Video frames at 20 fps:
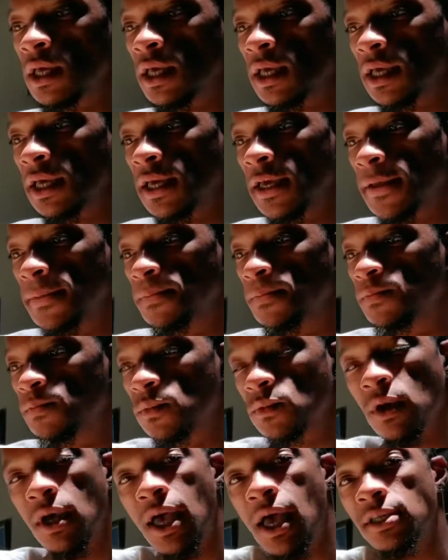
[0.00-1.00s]
And
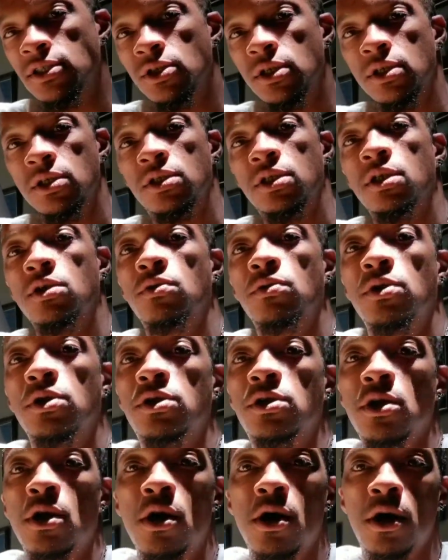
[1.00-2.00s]
as you can see on this
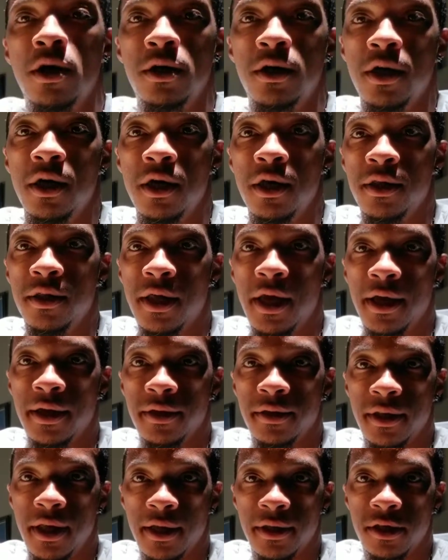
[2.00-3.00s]
card,
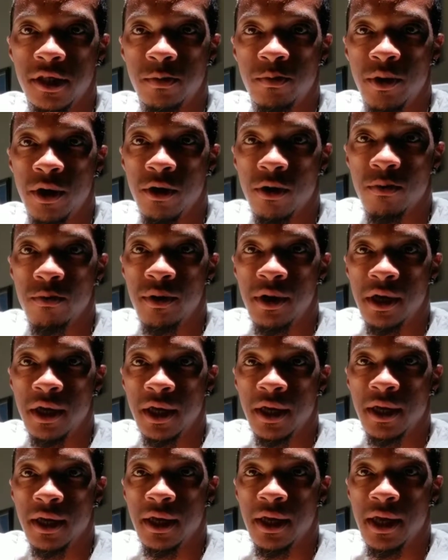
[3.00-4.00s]
that spirit
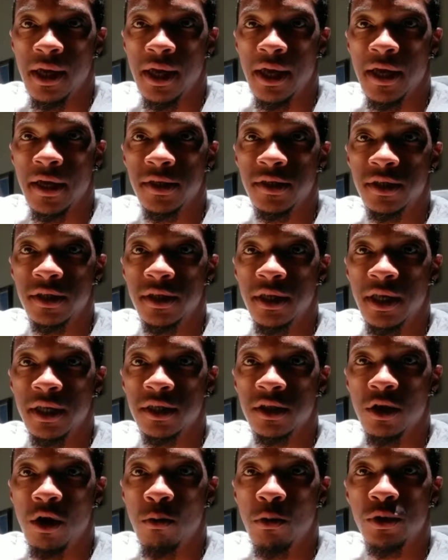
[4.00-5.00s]
being,
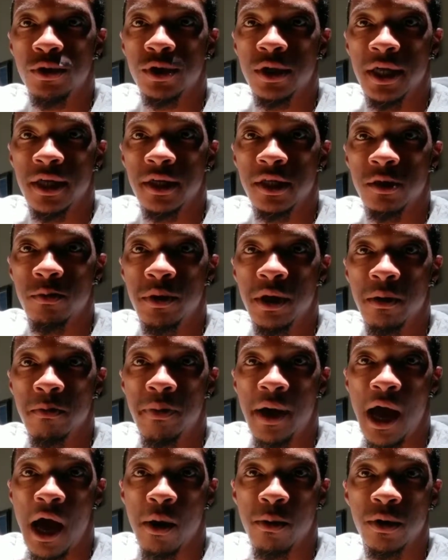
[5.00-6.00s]
it's almost like it's being
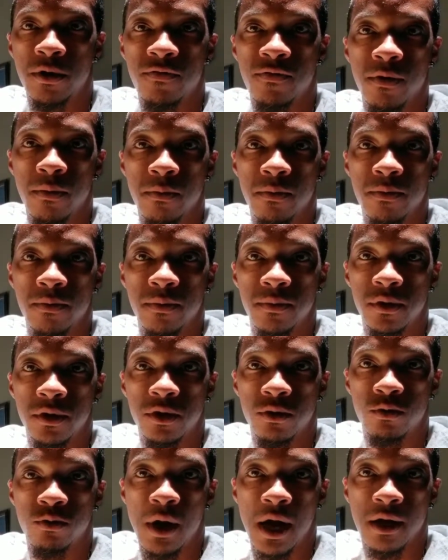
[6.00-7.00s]
powered from
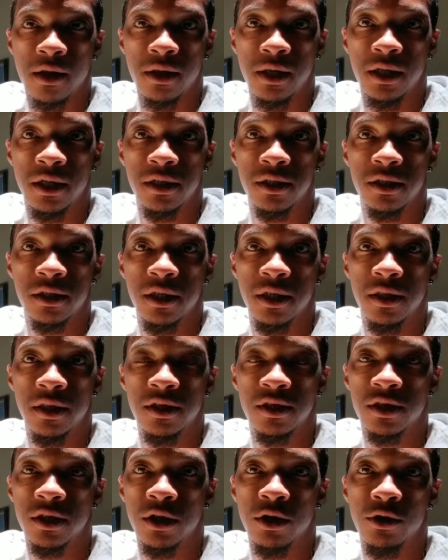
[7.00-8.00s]
directly in the
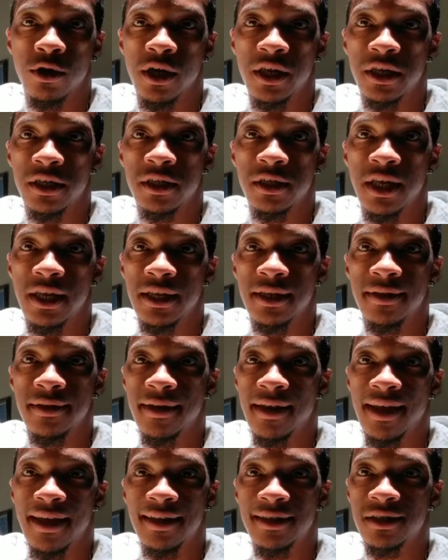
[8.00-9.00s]
center, and
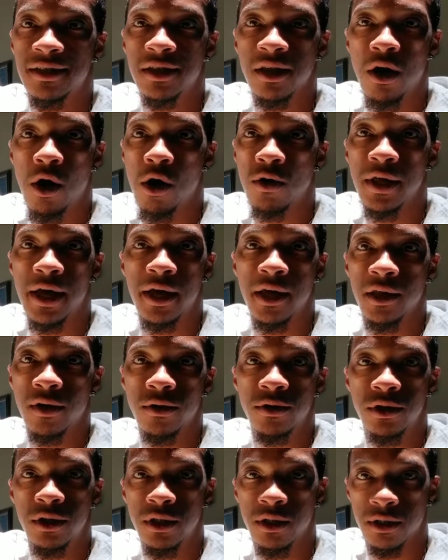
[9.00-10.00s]
it's all that
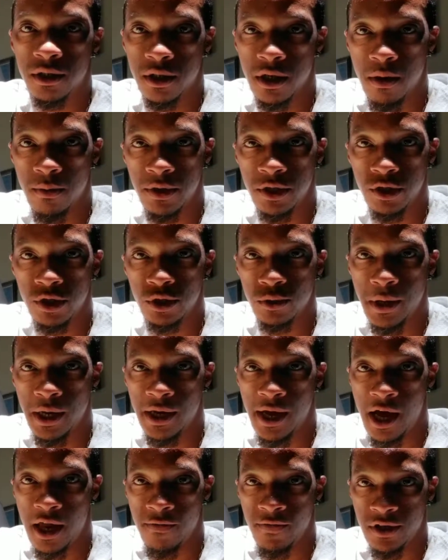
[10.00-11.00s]
energy is coming straight
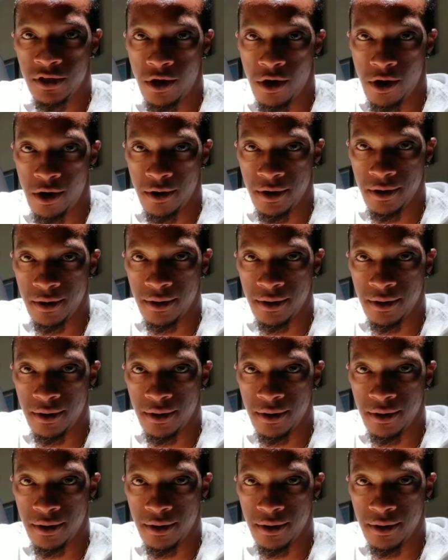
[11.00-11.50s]
out of its heart.